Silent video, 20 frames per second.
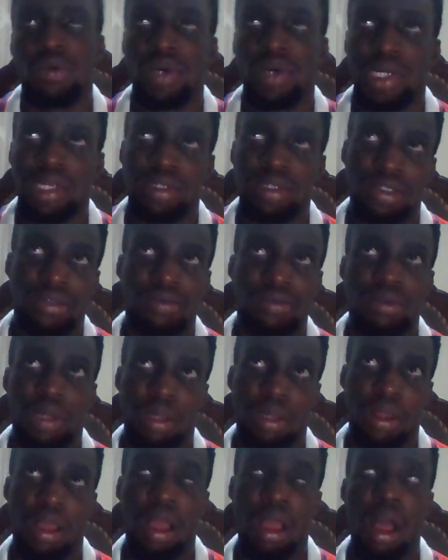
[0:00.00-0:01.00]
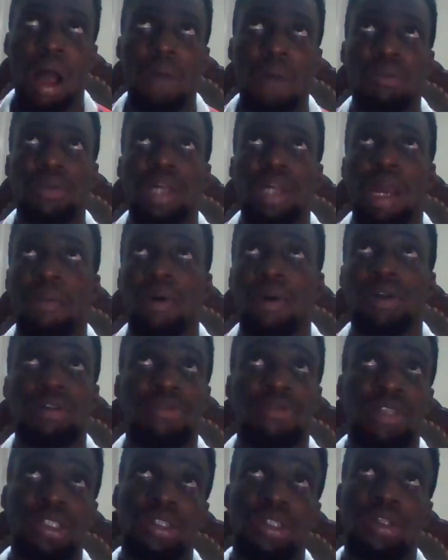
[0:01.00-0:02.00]
what I do, I built a
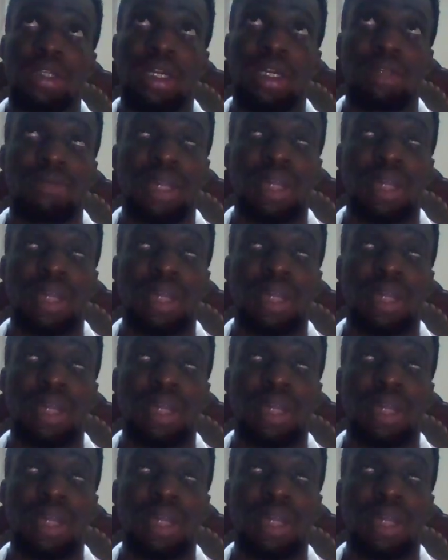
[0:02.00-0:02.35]
feature that